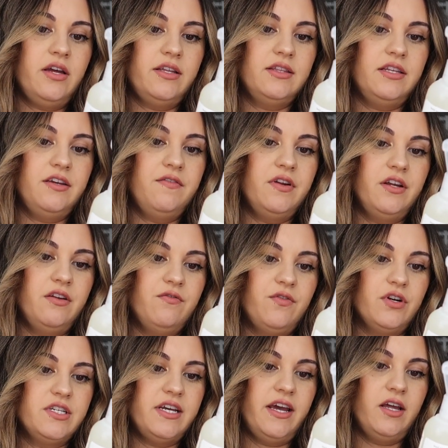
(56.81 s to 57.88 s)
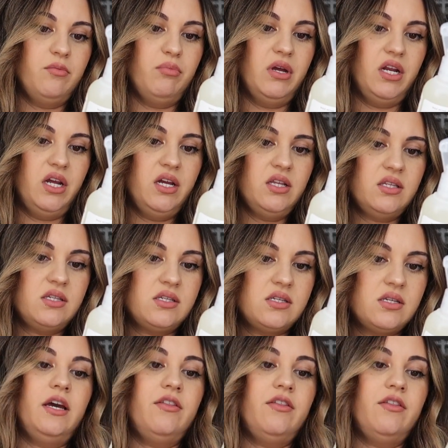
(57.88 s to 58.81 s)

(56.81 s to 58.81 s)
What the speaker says: and leave it in for 10 minutes.